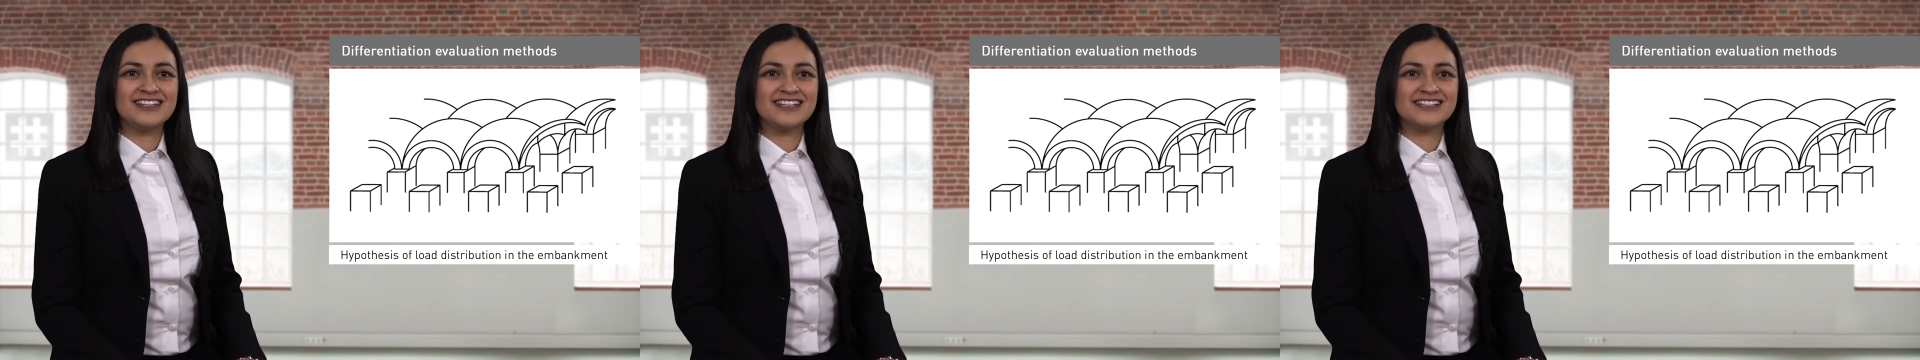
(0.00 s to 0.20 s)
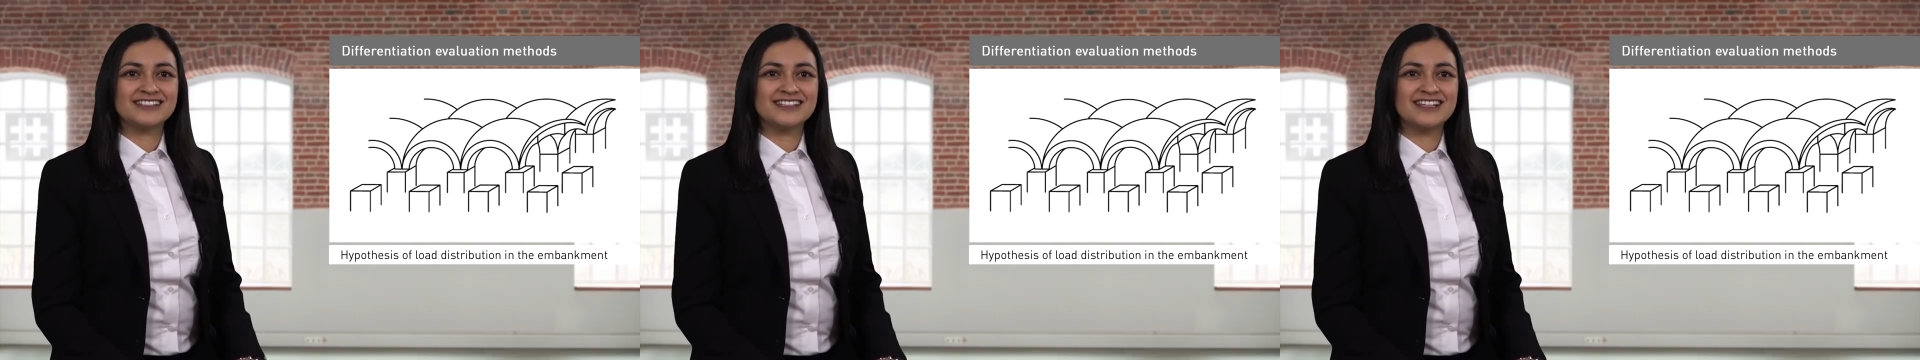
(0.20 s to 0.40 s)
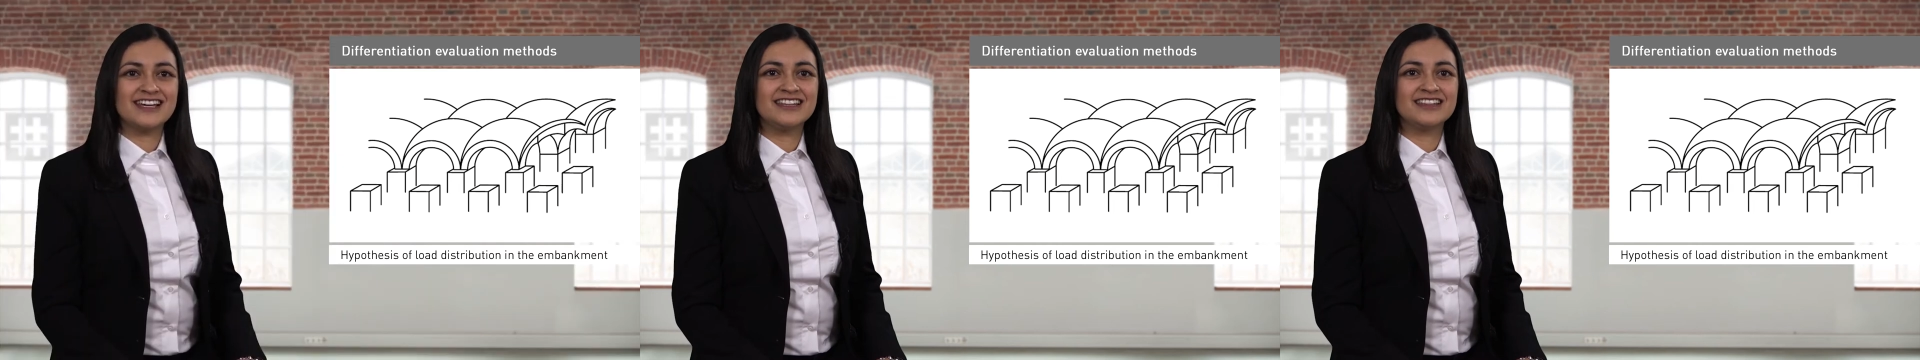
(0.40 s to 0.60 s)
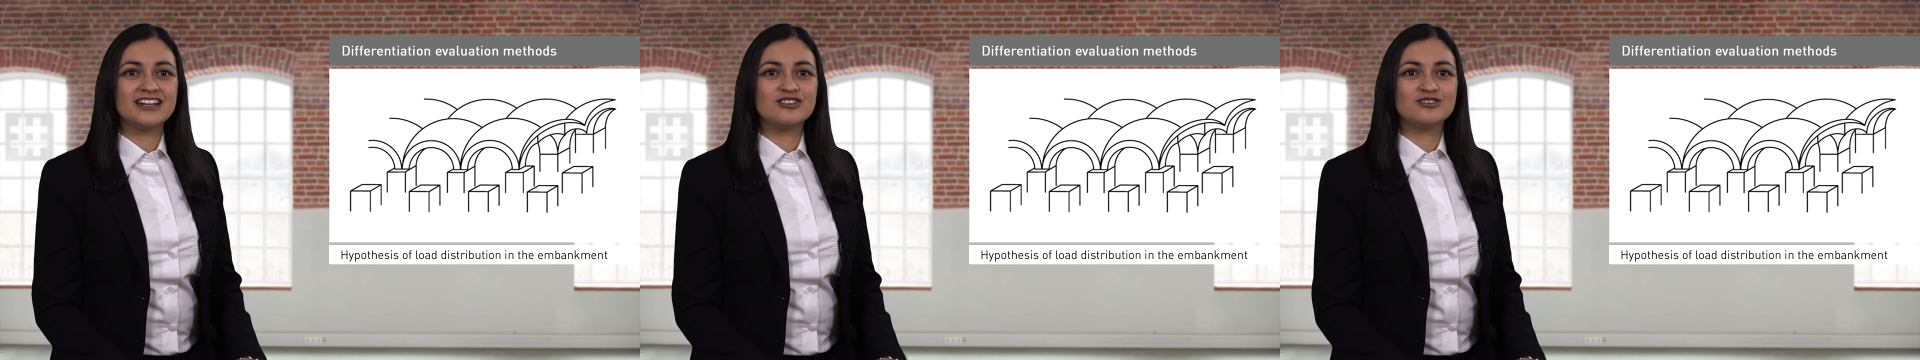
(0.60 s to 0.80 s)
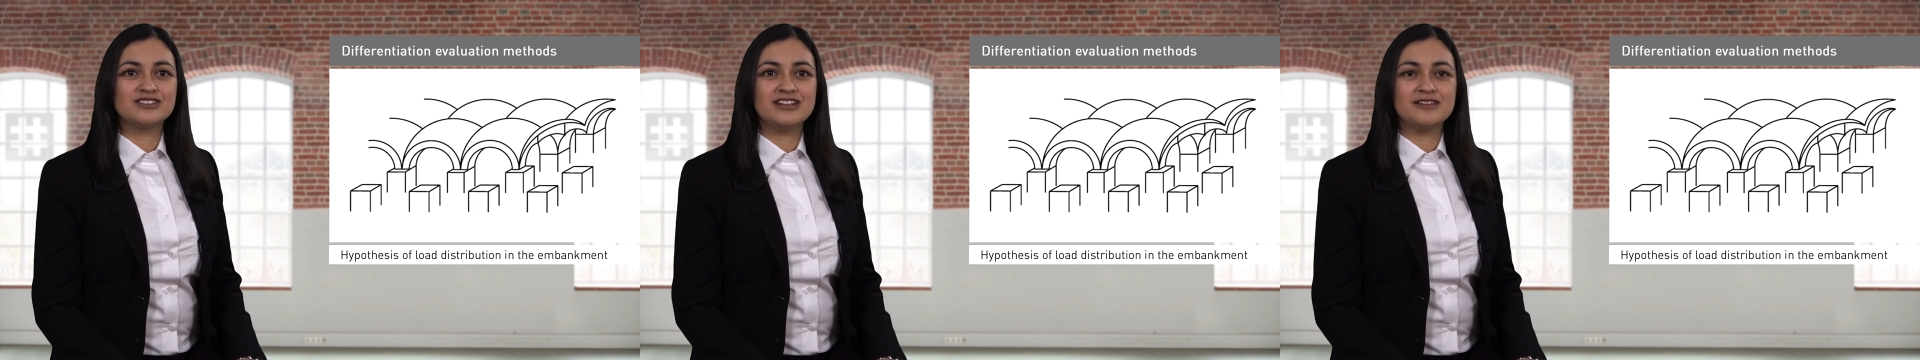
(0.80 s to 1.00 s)
rigidity
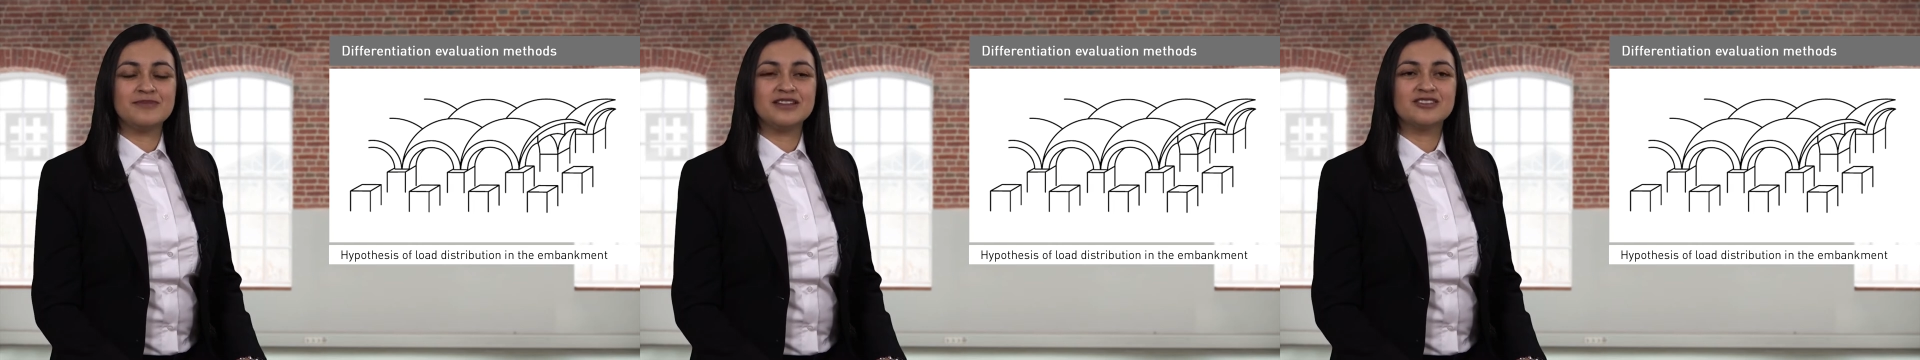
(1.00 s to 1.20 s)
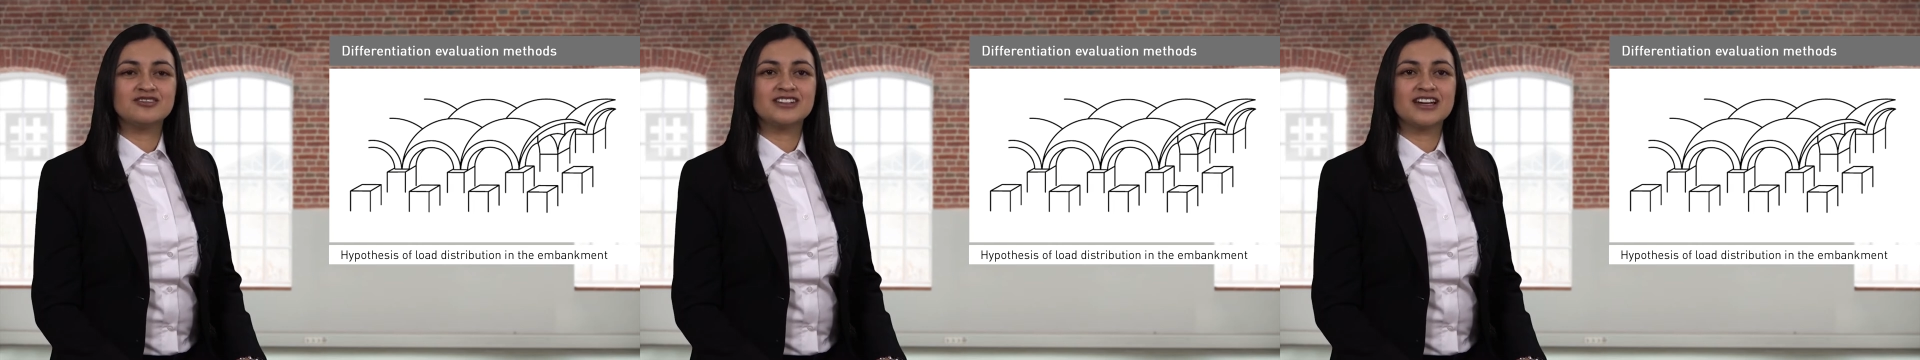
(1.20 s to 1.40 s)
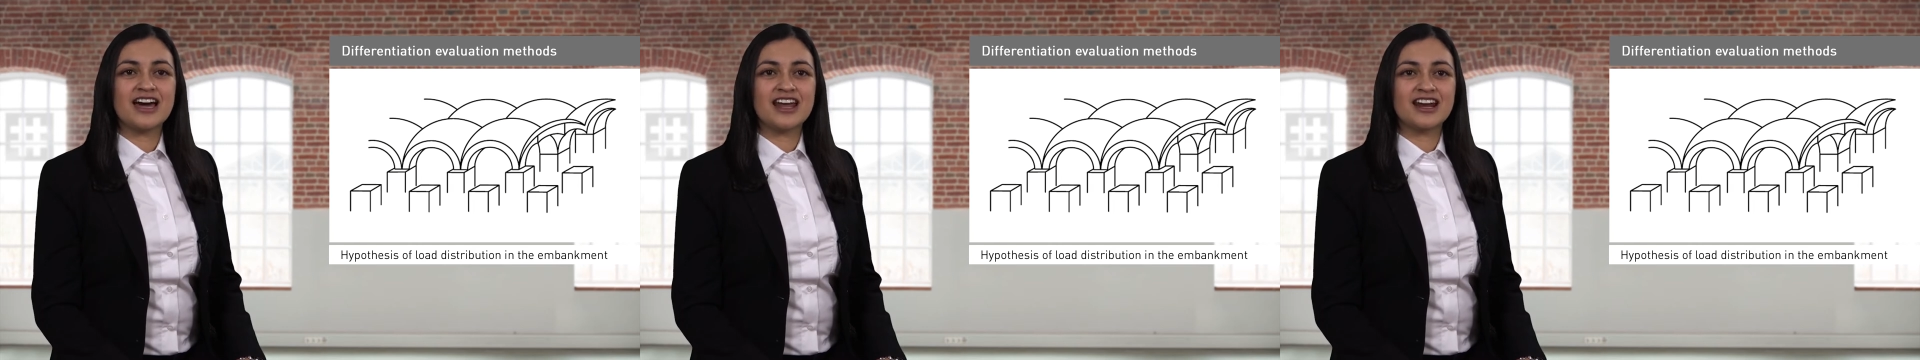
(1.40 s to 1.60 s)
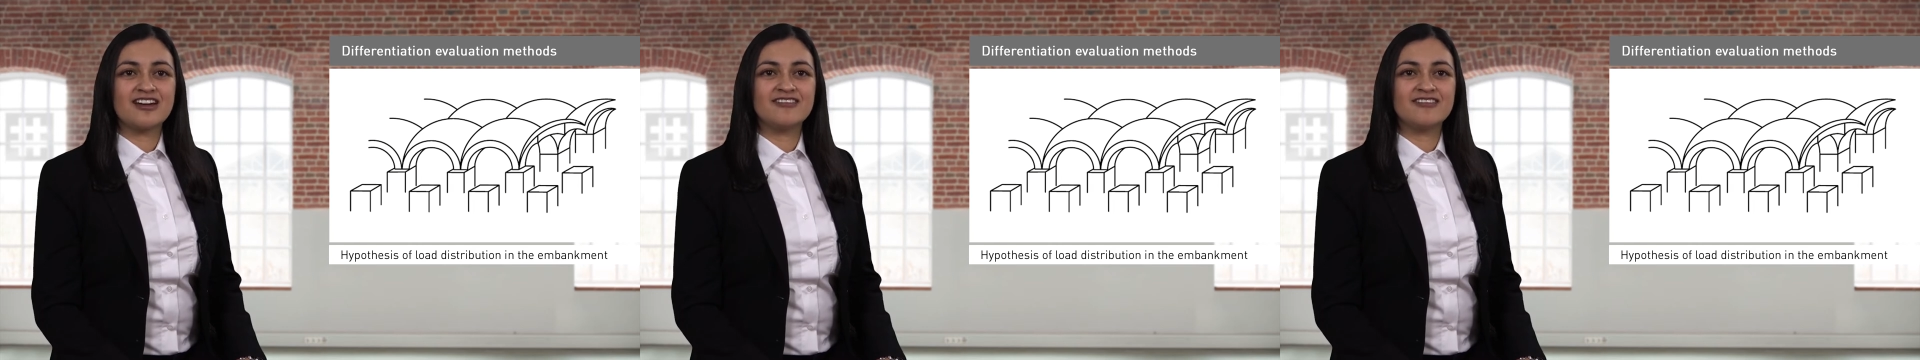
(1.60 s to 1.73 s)
between the rigid